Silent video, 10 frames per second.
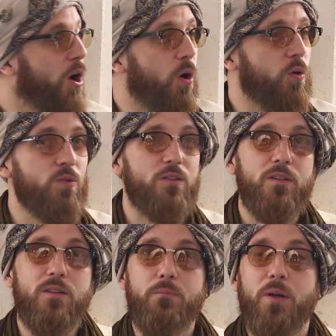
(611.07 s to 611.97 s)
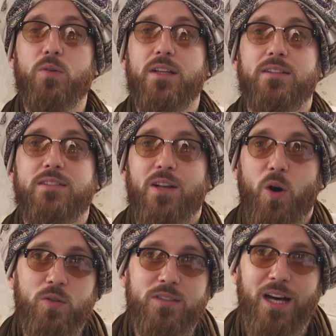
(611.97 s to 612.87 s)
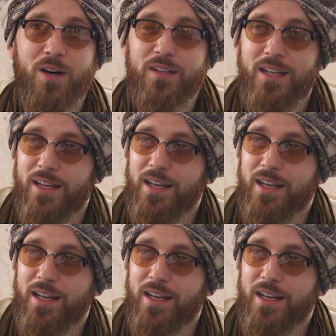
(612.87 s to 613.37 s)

old buildings in Old Town,